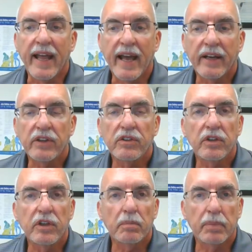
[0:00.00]
adder to
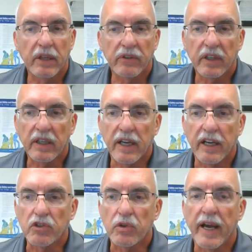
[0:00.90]
your basic
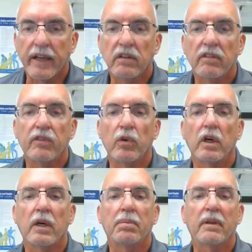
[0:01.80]
contract for
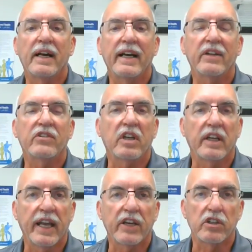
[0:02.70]
appliance
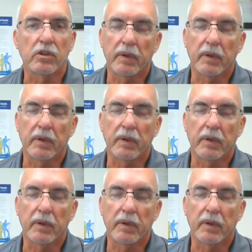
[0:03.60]
connections,